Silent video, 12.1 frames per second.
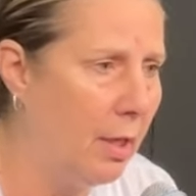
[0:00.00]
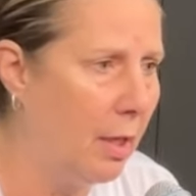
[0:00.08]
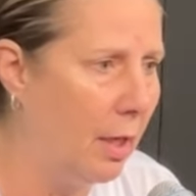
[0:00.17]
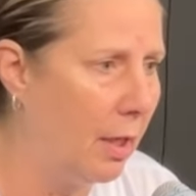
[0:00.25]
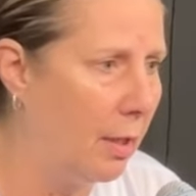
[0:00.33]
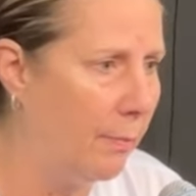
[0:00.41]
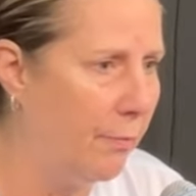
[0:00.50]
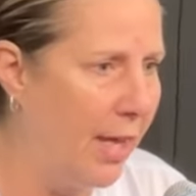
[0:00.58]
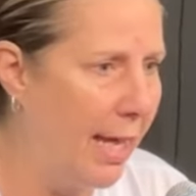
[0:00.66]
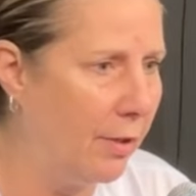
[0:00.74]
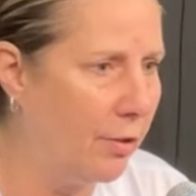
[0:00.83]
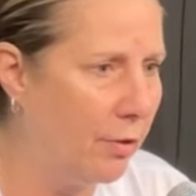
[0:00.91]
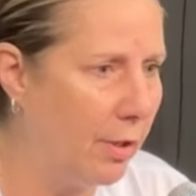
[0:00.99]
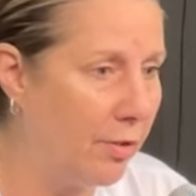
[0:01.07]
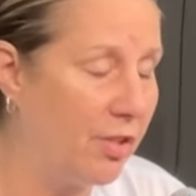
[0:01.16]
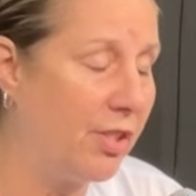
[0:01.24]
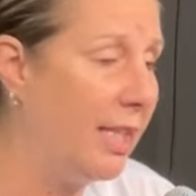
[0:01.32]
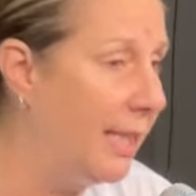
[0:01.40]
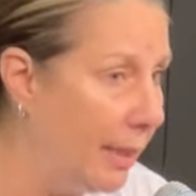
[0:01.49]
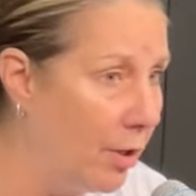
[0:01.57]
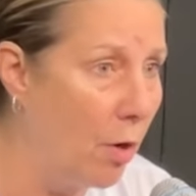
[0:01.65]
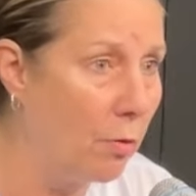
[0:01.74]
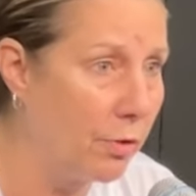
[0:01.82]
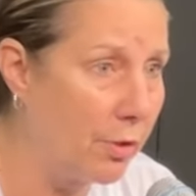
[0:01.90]
that the city
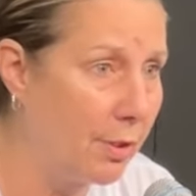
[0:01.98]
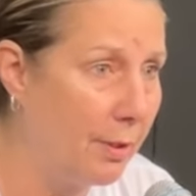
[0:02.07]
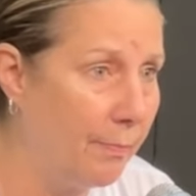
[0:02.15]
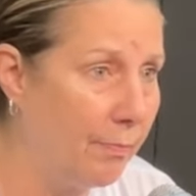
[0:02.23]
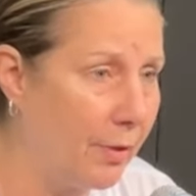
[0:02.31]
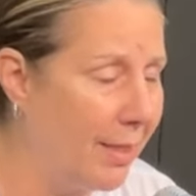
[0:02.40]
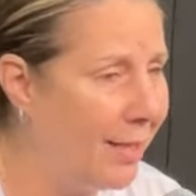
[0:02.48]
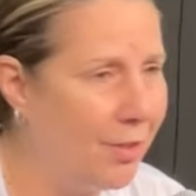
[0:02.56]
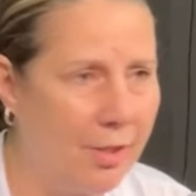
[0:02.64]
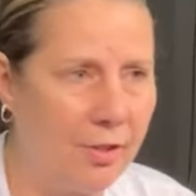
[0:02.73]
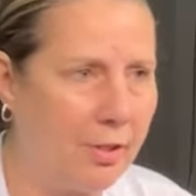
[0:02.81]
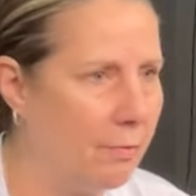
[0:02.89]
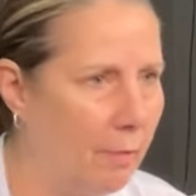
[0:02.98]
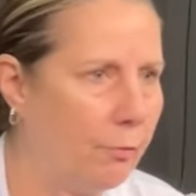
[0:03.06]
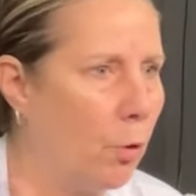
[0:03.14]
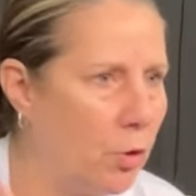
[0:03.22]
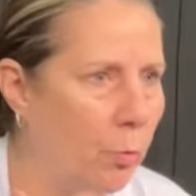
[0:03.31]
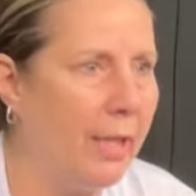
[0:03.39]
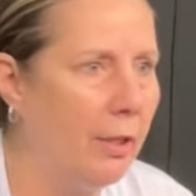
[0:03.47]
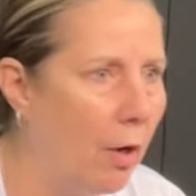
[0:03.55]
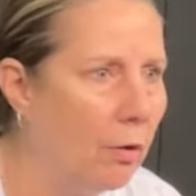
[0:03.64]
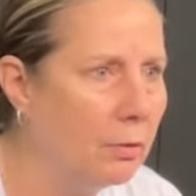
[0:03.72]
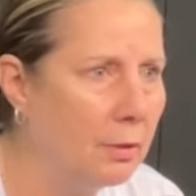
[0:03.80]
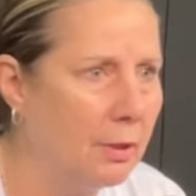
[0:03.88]
knows. Not just, of course, we
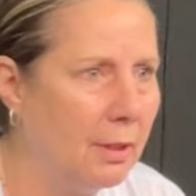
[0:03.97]
know.